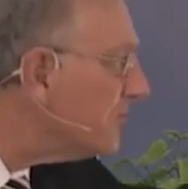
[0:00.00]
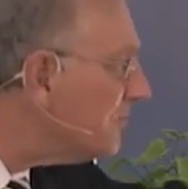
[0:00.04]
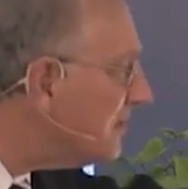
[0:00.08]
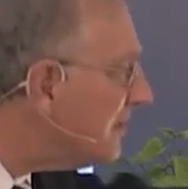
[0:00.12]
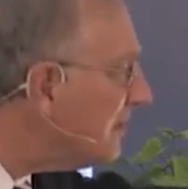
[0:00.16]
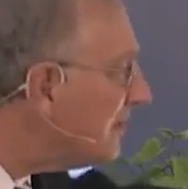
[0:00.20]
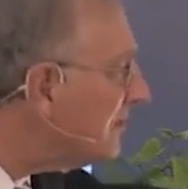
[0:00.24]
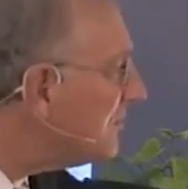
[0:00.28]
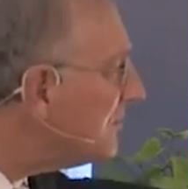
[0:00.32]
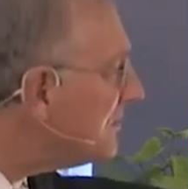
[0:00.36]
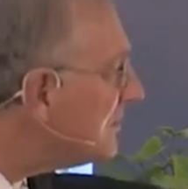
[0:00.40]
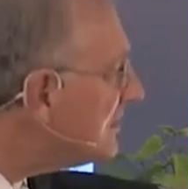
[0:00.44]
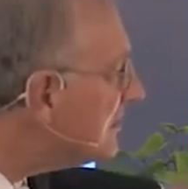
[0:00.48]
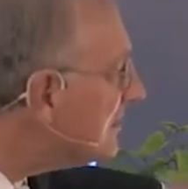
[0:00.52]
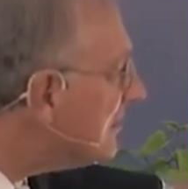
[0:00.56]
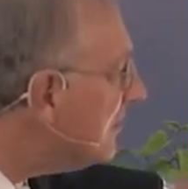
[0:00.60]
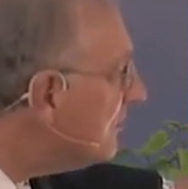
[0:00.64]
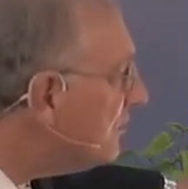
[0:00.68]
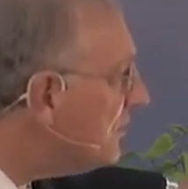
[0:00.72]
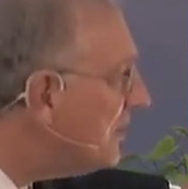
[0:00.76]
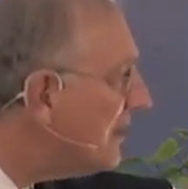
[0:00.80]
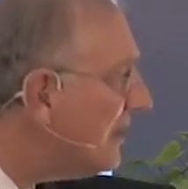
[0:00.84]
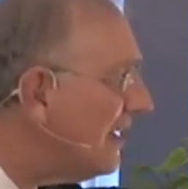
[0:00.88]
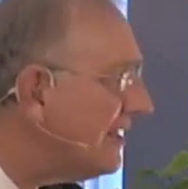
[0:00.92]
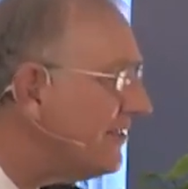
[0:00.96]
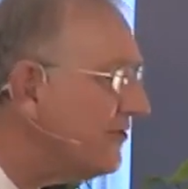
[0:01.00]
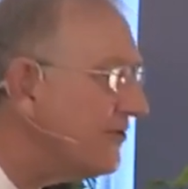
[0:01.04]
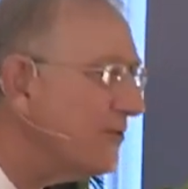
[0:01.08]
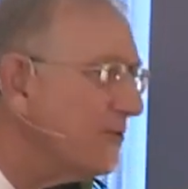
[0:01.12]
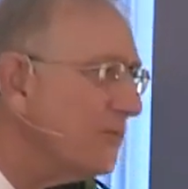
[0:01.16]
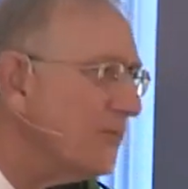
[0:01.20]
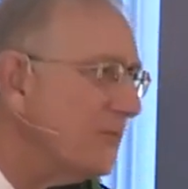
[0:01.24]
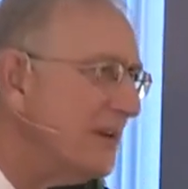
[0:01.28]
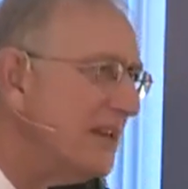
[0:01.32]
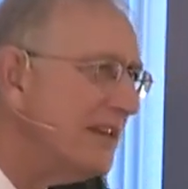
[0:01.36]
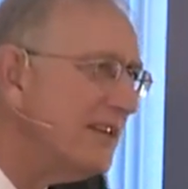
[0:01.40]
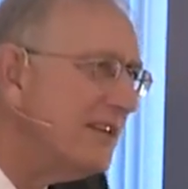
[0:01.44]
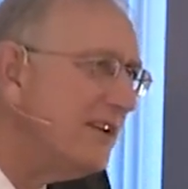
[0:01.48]
whether there was someone at the
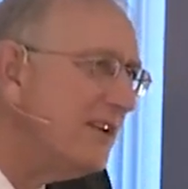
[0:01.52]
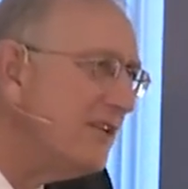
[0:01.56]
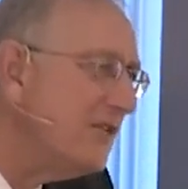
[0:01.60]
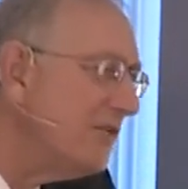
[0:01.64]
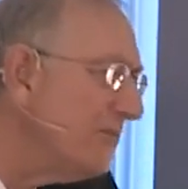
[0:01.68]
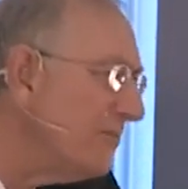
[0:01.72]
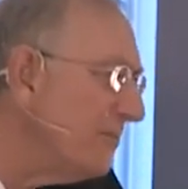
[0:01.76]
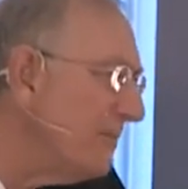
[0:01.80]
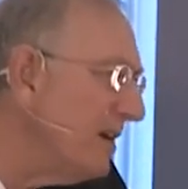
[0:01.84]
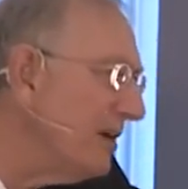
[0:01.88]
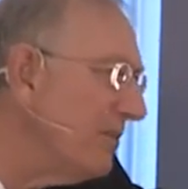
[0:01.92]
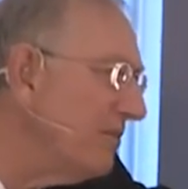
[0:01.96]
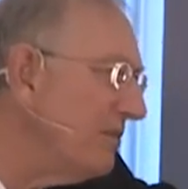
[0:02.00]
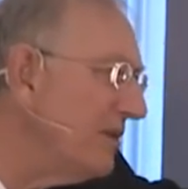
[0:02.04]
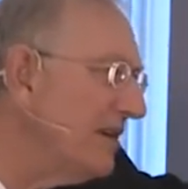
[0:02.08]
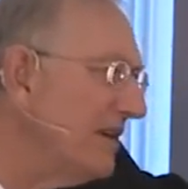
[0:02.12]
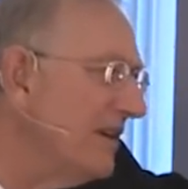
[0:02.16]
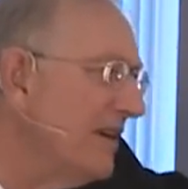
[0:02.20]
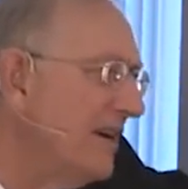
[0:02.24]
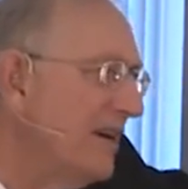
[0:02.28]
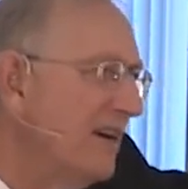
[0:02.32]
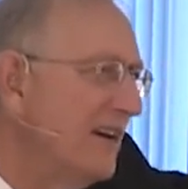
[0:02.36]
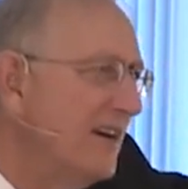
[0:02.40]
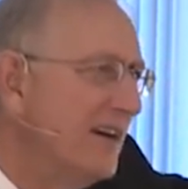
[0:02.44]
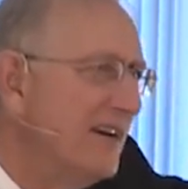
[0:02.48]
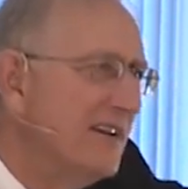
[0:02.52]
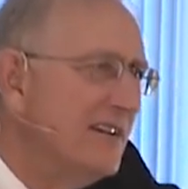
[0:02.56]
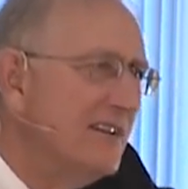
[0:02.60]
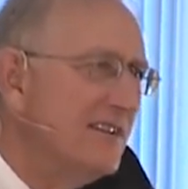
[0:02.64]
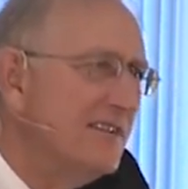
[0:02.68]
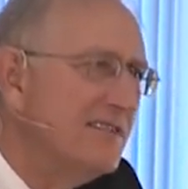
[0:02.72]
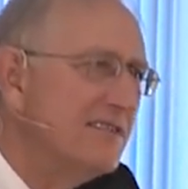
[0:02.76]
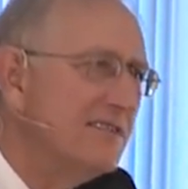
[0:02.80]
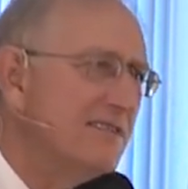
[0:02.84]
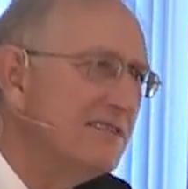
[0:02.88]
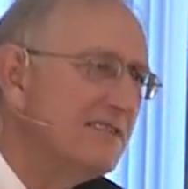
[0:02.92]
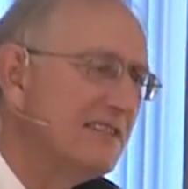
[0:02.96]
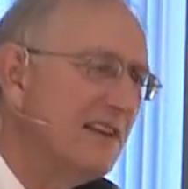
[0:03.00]
window, maybe
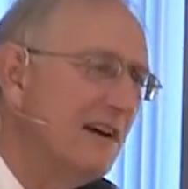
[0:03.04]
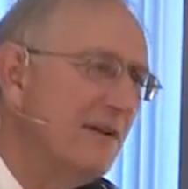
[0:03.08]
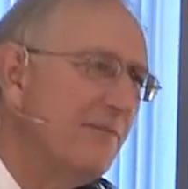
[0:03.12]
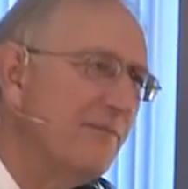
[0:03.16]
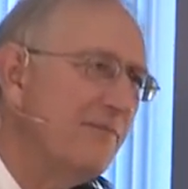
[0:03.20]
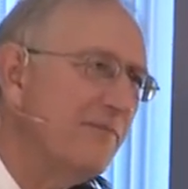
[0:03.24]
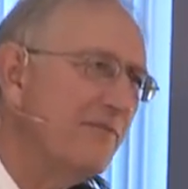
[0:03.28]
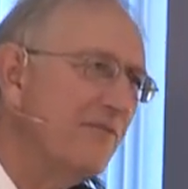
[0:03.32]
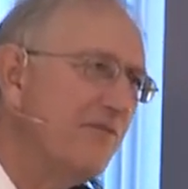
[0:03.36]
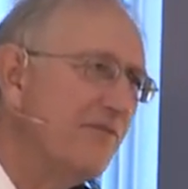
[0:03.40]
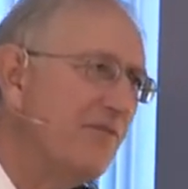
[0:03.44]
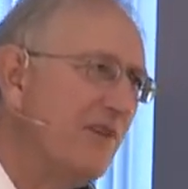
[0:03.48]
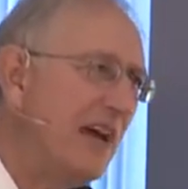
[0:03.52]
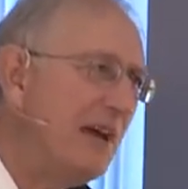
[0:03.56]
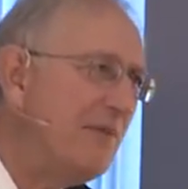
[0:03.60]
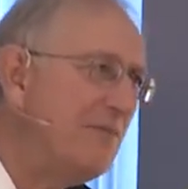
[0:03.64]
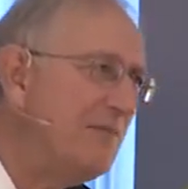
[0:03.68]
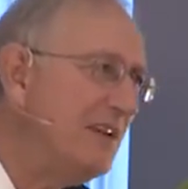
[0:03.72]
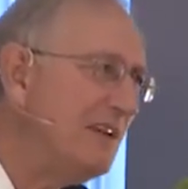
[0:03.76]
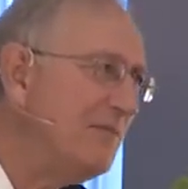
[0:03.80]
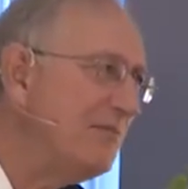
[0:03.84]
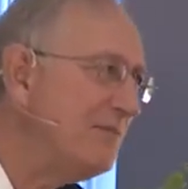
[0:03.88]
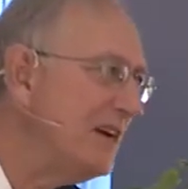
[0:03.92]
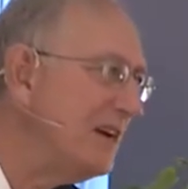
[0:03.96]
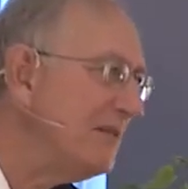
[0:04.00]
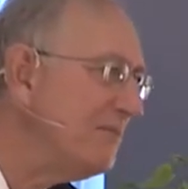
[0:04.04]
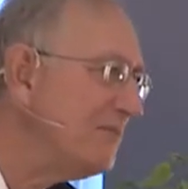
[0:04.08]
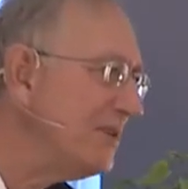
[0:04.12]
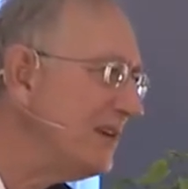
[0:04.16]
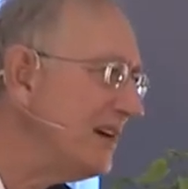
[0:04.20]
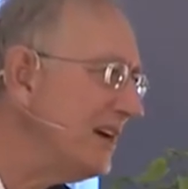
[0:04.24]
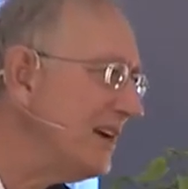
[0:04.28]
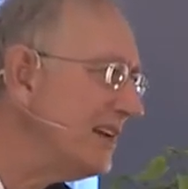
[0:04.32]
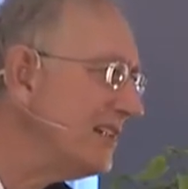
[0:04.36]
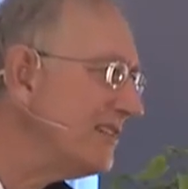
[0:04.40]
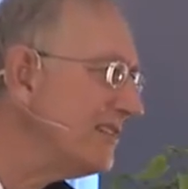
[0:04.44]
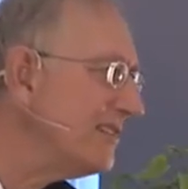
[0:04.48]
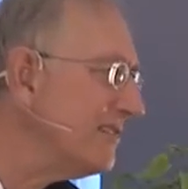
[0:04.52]
some family member
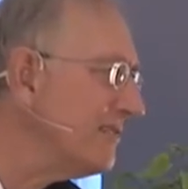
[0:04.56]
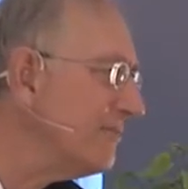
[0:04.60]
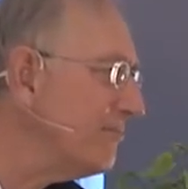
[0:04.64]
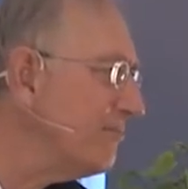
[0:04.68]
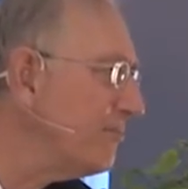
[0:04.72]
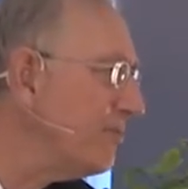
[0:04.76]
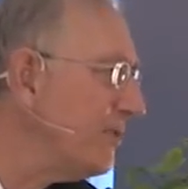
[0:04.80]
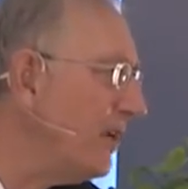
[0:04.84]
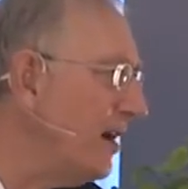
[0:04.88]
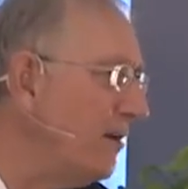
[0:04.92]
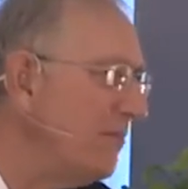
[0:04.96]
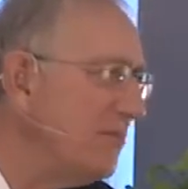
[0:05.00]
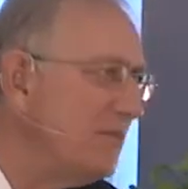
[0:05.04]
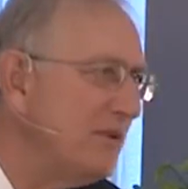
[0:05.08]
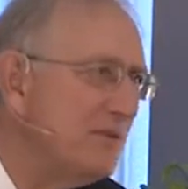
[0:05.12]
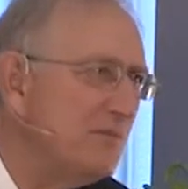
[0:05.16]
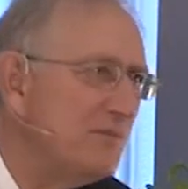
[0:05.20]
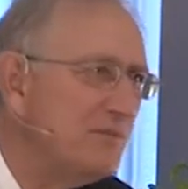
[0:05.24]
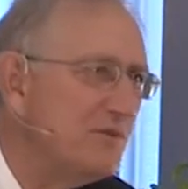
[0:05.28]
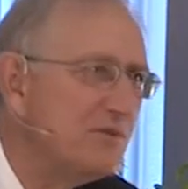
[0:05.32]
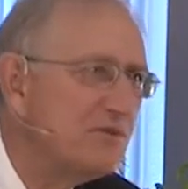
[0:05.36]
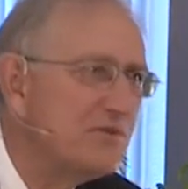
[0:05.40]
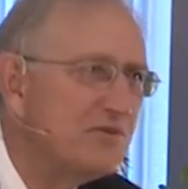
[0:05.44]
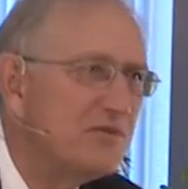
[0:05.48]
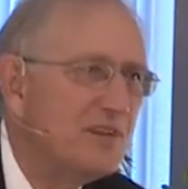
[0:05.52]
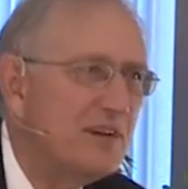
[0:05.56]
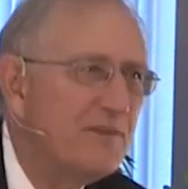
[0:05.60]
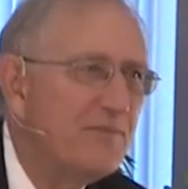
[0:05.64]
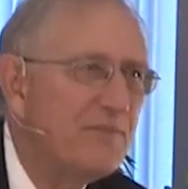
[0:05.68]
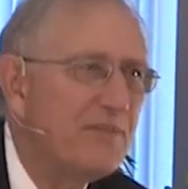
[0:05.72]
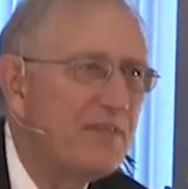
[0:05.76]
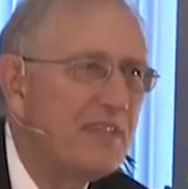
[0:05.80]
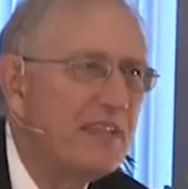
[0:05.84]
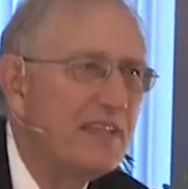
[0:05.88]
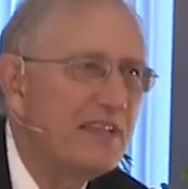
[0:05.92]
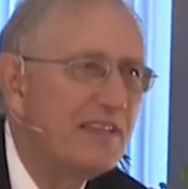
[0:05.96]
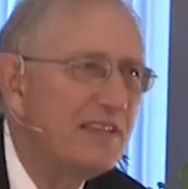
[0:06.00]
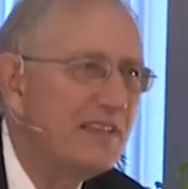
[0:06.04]
had a problem or
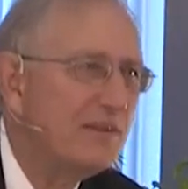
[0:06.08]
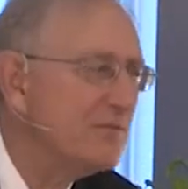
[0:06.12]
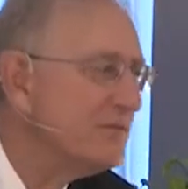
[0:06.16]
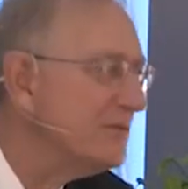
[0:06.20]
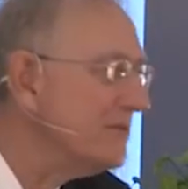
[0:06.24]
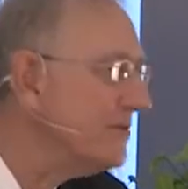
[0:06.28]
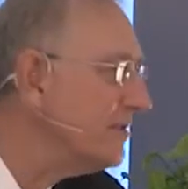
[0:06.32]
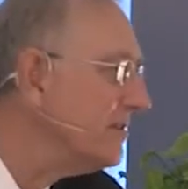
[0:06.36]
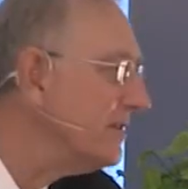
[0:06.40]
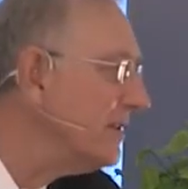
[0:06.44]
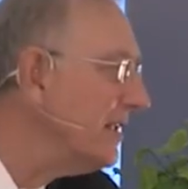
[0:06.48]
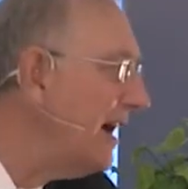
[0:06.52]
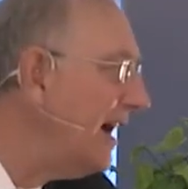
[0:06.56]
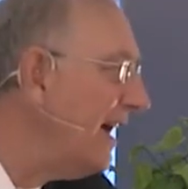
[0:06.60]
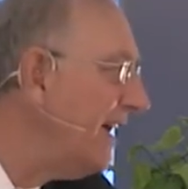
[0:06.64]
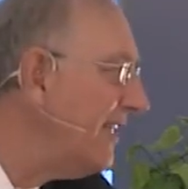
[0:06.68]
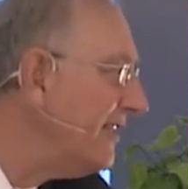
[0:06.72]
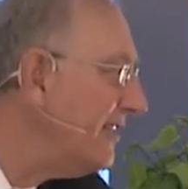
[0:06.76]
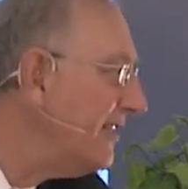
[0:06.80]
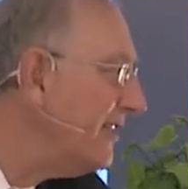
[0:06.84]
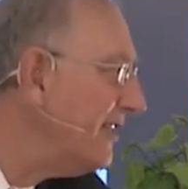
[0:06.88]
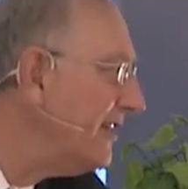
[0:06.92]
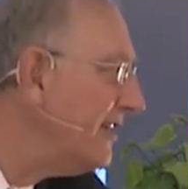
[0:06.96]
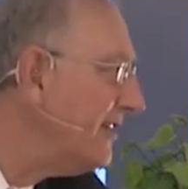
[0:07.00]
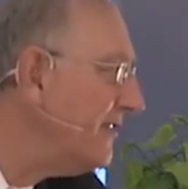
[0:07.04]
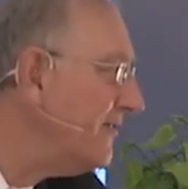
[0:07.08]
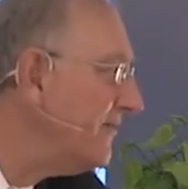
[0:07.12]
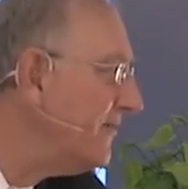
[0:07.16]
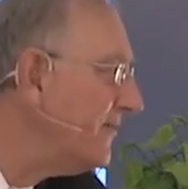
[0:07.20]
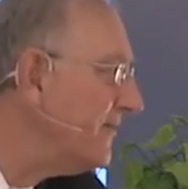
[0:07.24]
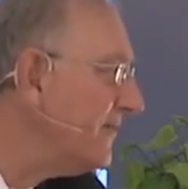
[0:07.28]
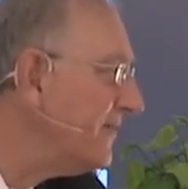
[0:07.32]
something, and there was nothing.